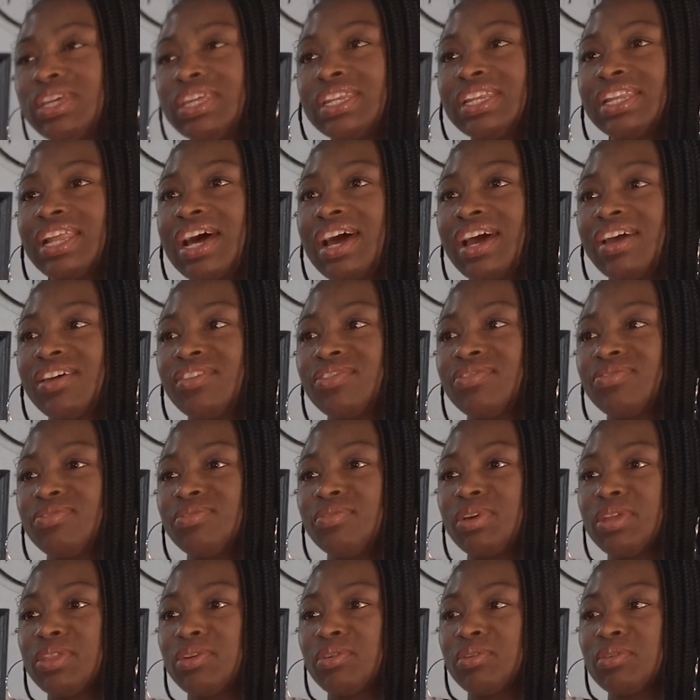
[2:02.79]
in life,
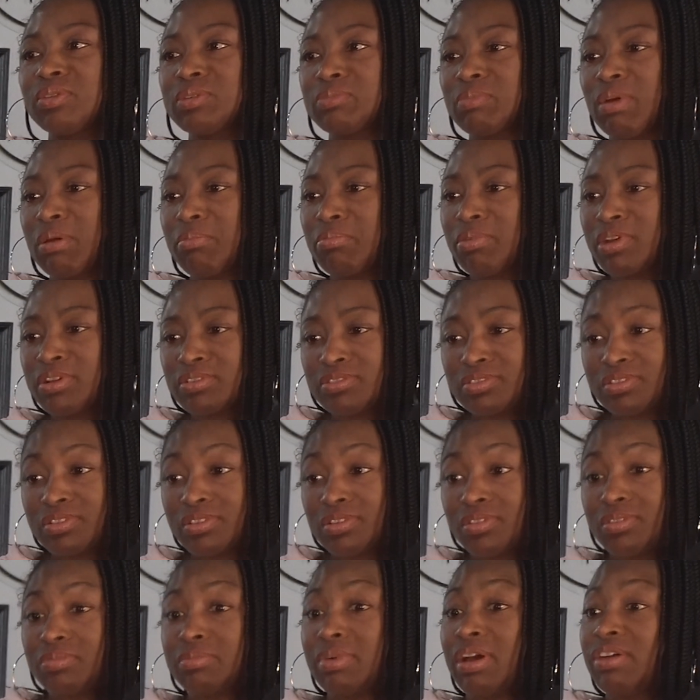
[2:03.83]
whether it was my
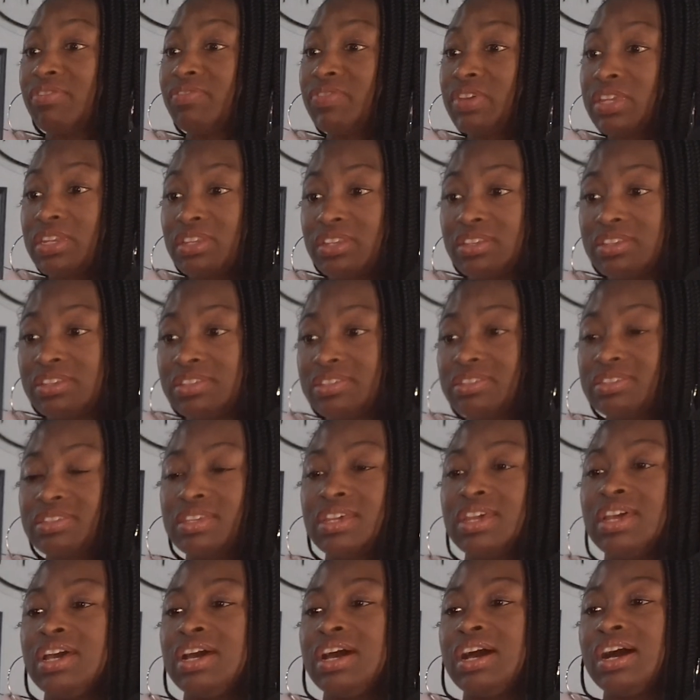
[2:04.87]
personal, my fitness,
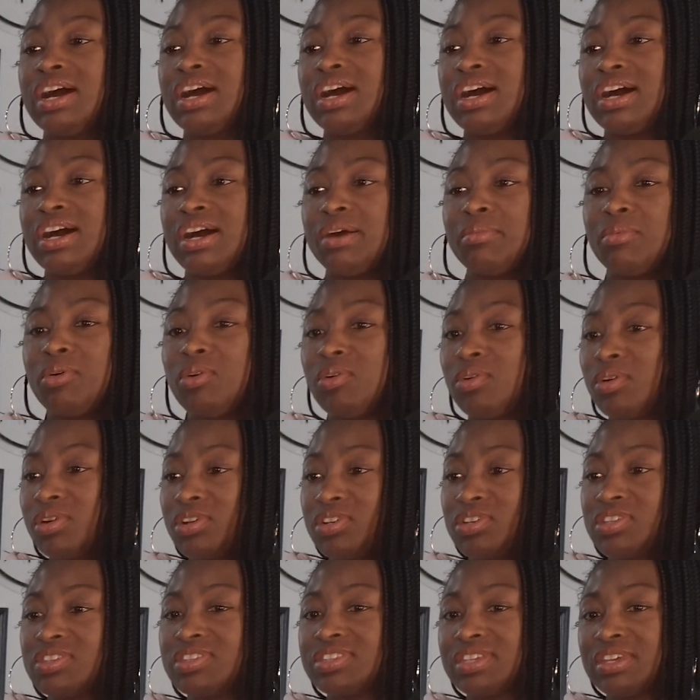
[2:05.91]

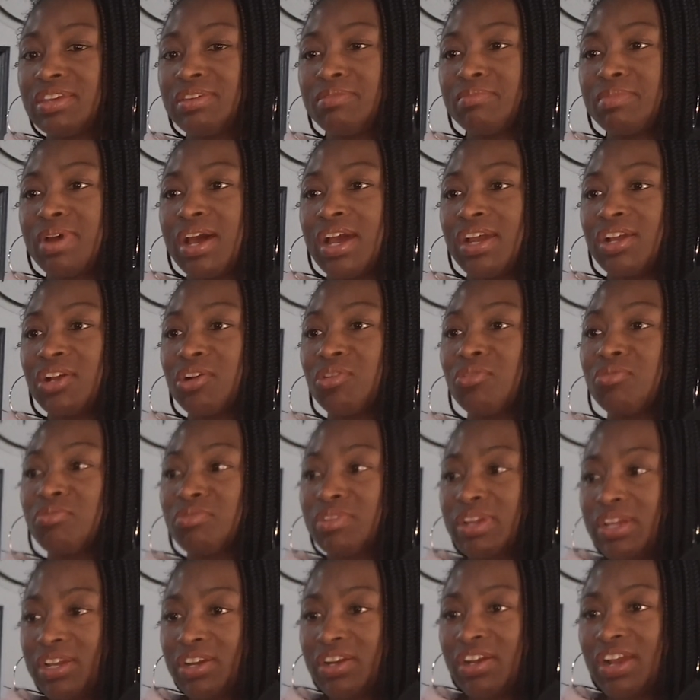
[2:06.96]
or just in my
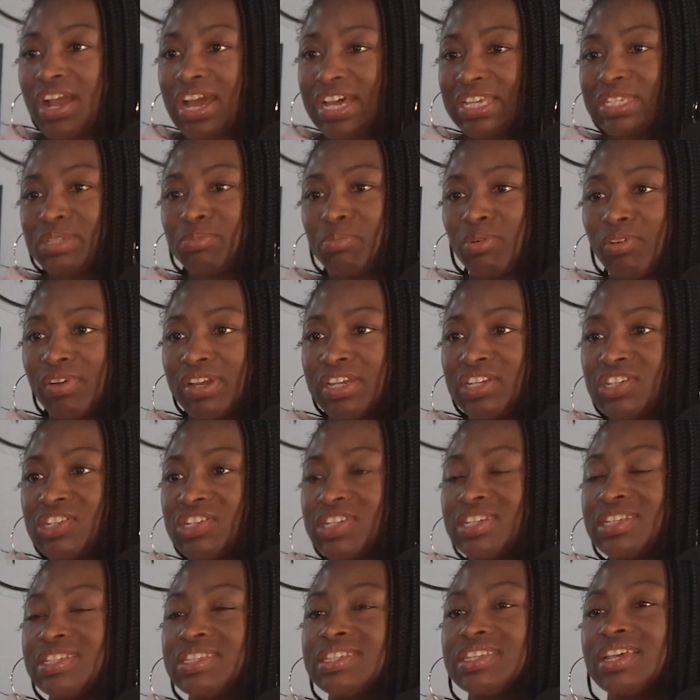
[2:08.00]
career
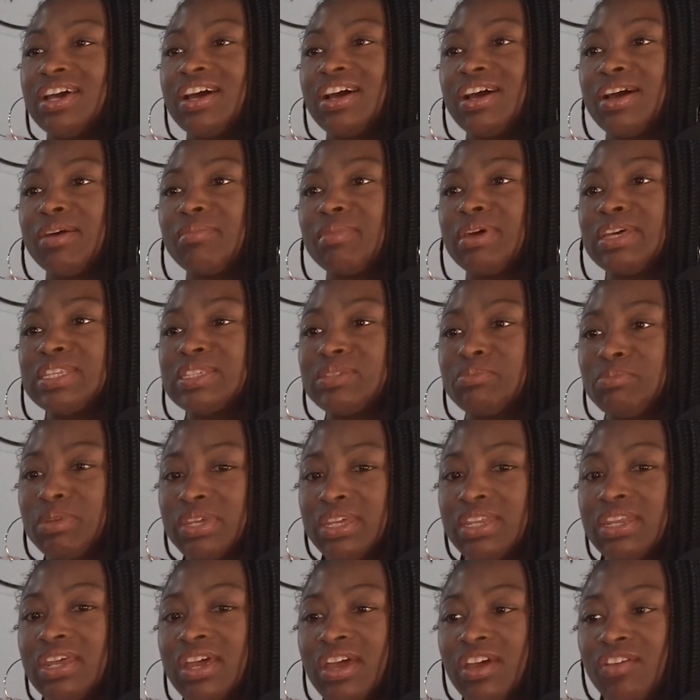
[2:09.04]
aspirations, has
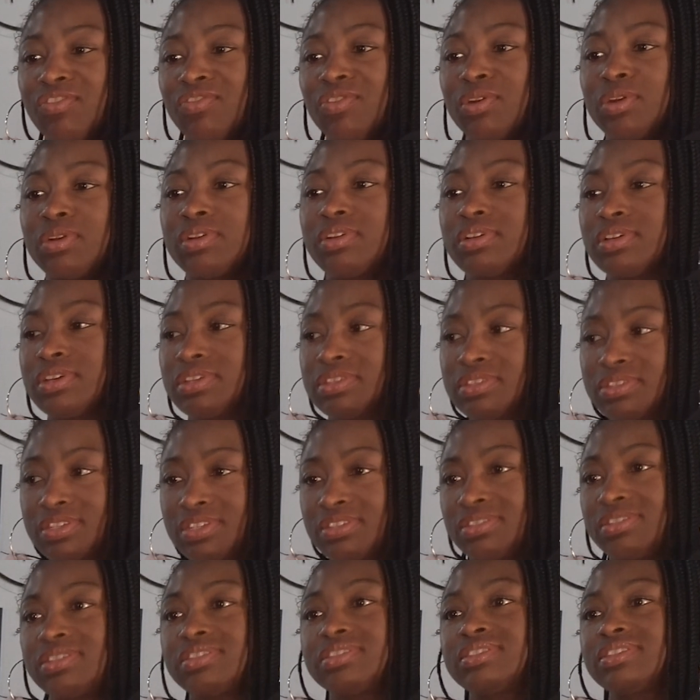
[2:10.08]
been effort,
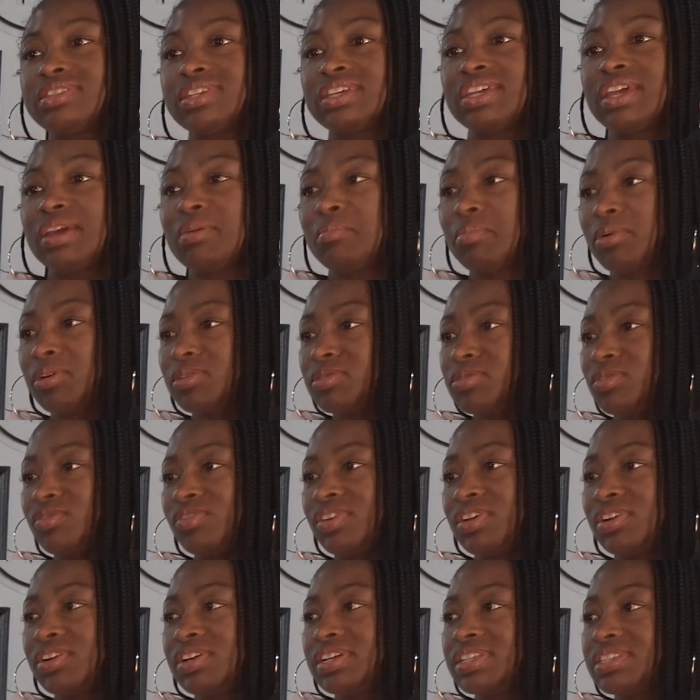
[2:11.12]
consistency, and
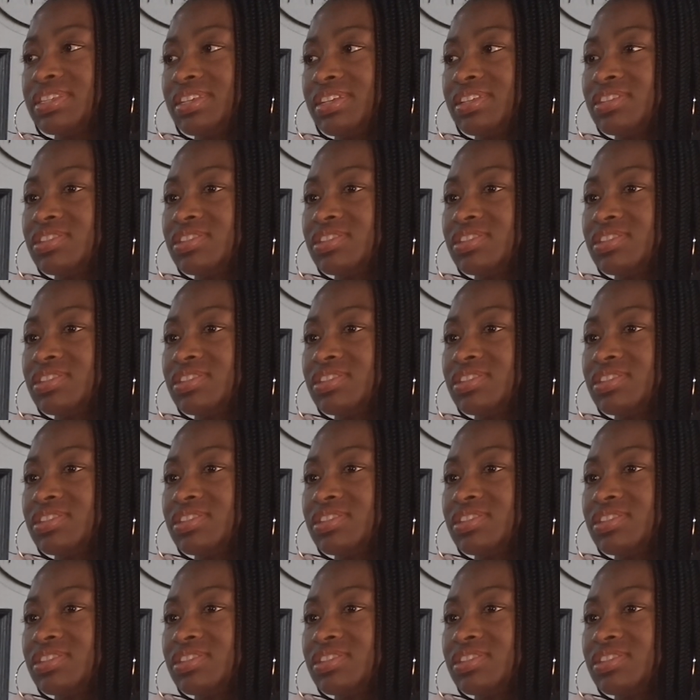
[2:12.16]
perseverance.